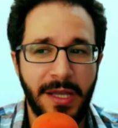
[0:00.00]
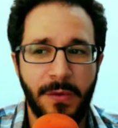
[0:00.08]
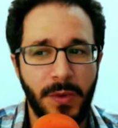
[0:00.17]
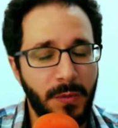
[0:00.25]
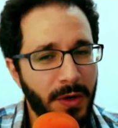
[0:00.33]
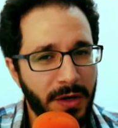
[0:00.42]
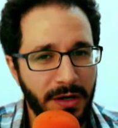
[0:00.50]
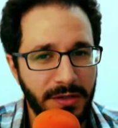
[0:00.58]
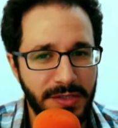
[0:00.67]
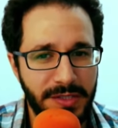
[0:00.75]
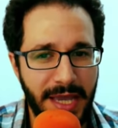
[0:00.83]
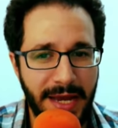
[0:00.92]
We want to
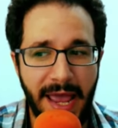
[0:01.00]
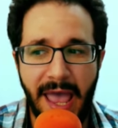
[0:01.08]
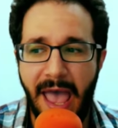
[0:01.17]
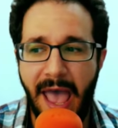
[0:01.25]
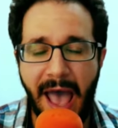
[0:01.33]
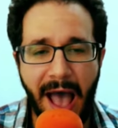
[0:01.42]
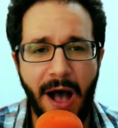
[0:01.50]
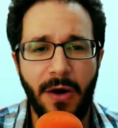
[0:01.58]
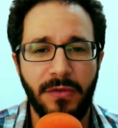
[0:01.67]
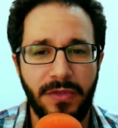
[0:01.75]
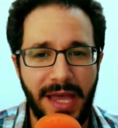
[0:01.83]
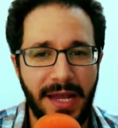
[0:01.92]
understand
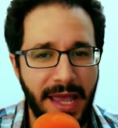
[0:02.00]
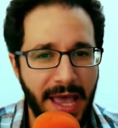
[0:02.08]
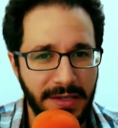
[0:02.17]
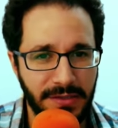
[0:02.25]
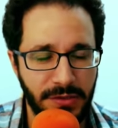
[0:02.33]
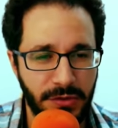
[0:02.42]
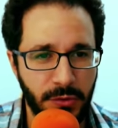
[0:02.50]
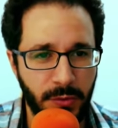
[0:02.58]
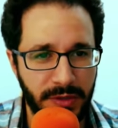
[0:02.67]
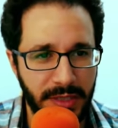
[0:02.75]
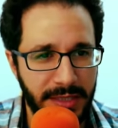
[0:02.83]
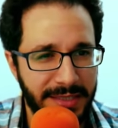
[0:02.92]
how that has to do
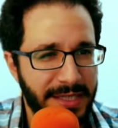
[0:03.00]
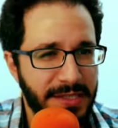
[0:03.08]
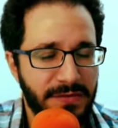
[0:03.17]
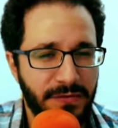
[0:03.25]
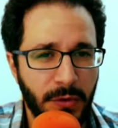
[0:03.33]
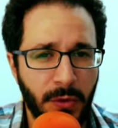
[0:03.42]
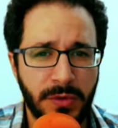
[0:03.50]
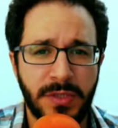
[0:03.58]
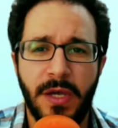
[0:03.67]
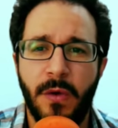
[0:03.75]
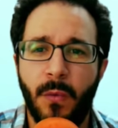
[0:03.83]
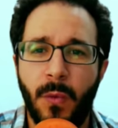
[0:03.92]
with the, the ten
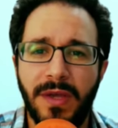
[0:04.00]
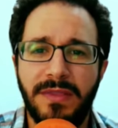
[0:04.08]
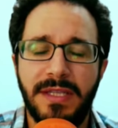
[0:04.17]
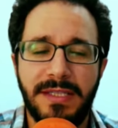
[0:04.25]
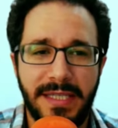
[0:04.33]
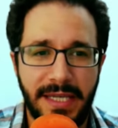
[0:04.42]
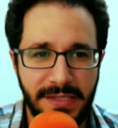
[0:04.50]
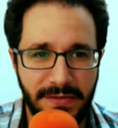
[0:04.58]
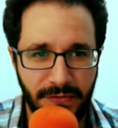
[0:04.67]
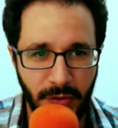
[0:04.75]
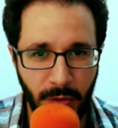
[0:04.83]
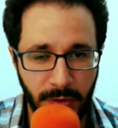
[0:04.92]
what the ten
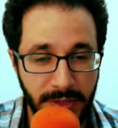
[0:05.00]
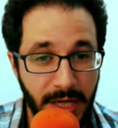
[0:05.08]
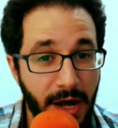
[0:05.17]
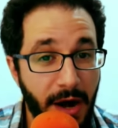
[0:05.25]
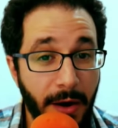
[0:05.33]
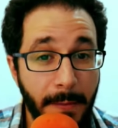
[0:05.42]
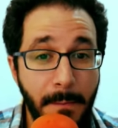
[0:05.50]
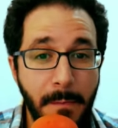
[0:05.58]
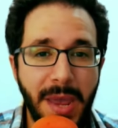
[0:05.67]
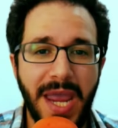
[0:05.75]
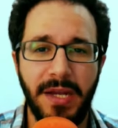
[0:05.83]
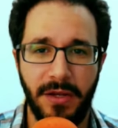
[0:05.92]
sfirot are
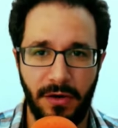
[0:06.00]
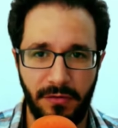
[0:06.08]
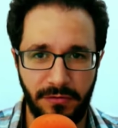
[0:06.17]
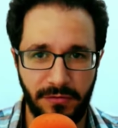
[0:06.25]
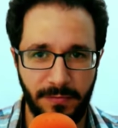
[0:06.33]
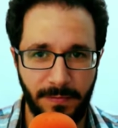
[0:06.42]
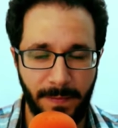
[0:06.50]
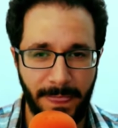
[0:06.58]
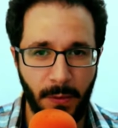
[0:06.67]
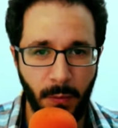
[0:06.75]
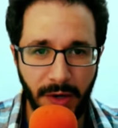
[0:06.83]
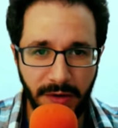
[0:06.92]
made of,
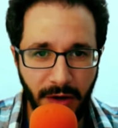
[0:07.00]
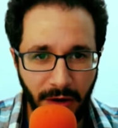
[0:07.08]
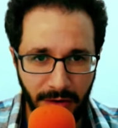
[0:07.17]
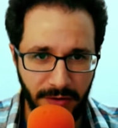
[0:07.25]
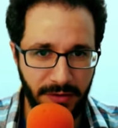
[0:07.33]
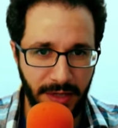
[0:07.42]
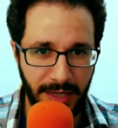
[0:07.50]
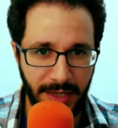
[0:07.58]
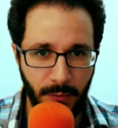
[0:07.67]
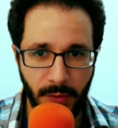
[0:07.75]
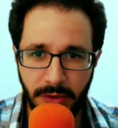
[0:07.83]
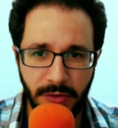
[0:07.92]
what are they,
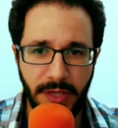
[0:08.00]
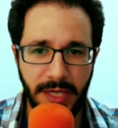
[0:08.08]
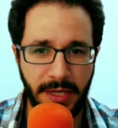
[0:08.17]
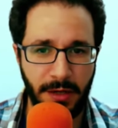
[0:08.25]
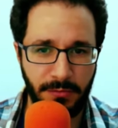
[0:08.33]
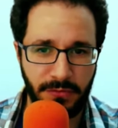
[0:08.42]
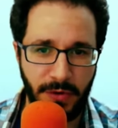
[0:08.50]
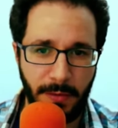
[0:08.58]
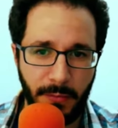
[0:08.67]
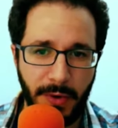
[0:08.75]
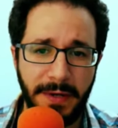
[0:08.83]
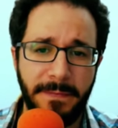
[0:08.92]
where do they come from,
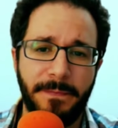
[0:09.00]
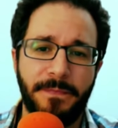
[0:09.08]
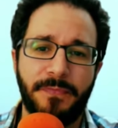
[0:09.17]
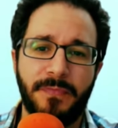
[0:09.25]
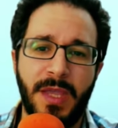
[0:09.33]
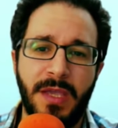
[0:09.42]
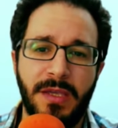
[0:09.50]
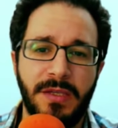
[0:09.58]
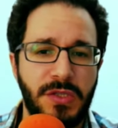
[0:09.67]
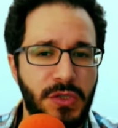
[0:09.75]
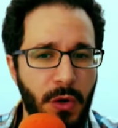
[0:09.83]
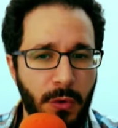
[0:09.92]
right?
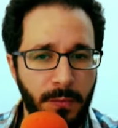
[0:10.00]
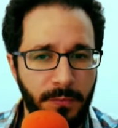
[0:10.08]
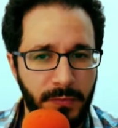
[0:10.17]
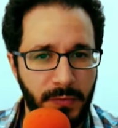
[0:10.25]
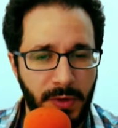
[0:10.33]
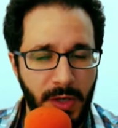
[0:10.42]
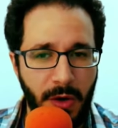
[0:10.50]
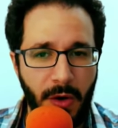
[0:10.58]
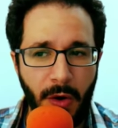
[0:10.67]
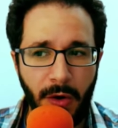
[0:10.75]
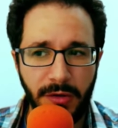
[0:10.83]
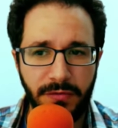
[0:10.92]
So,
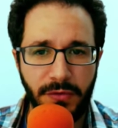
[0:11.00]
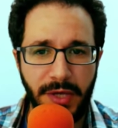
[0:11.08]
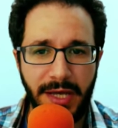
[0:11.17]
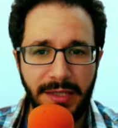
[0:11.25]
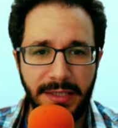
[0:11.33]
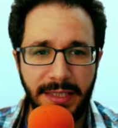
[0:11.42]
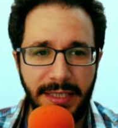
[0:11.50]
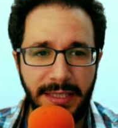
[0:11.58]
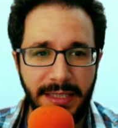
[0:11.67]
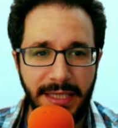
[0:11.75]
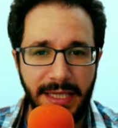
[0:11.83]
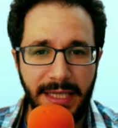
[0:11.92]
all of reality
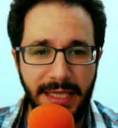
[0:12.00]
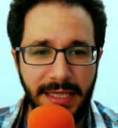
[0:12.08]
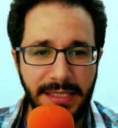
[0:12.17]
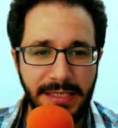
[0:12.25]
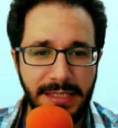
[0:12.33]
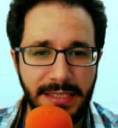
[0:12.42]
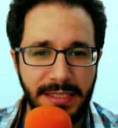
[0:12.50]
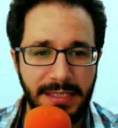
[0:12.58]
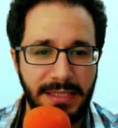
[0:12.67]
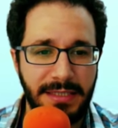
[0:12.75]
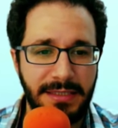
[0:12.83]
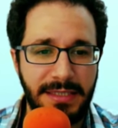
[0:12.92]
is
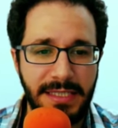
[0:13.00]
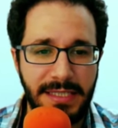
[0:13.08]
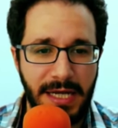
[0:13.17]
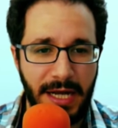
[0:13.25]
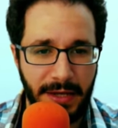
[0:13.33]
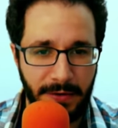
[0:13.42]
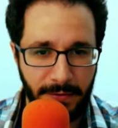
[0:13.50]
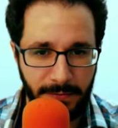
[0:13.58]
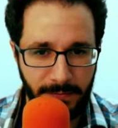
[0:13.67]
desire.